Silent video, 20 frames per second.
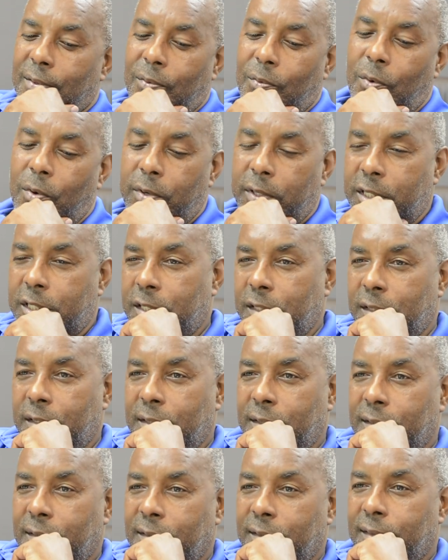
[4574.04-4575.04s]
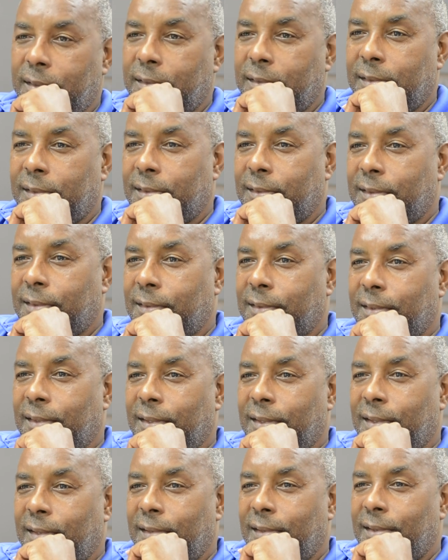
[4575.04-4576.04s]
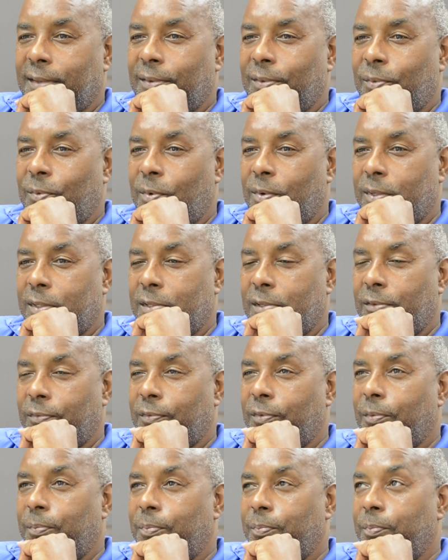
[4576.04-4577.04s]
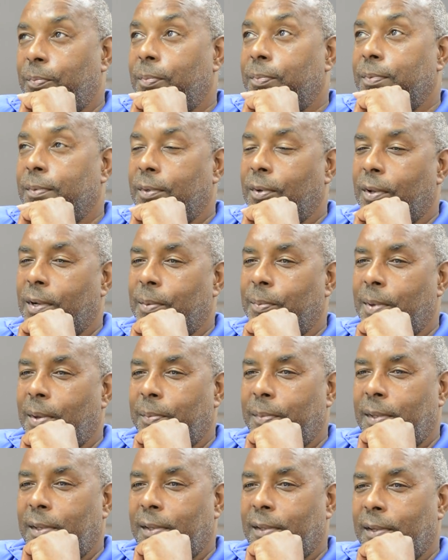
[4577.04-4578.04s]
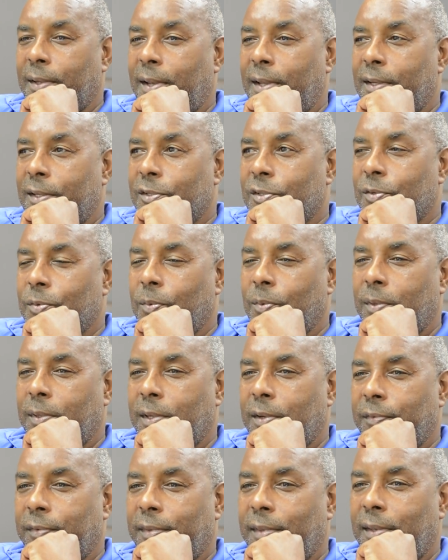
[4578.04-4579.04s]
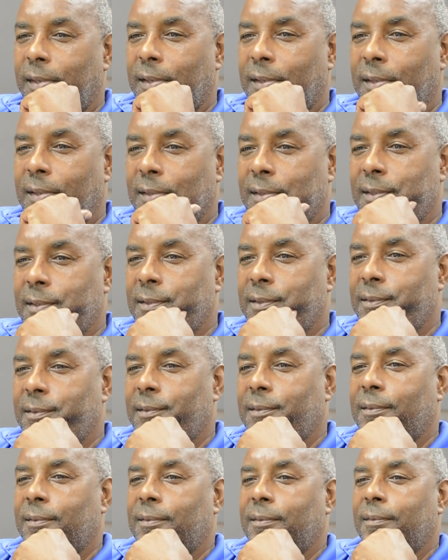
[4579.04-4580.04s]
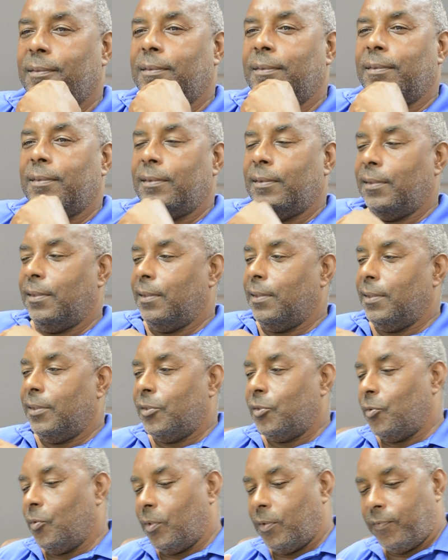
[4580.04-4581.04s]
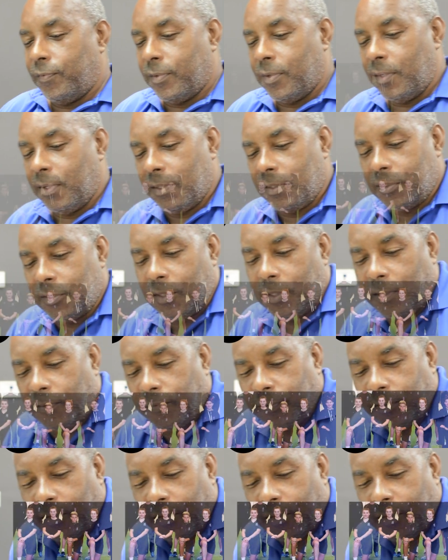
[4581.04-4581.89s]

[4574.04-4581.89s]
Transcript: Warwickshire, Warwickshire got him up there, going to school and everything. So they've turned, so they've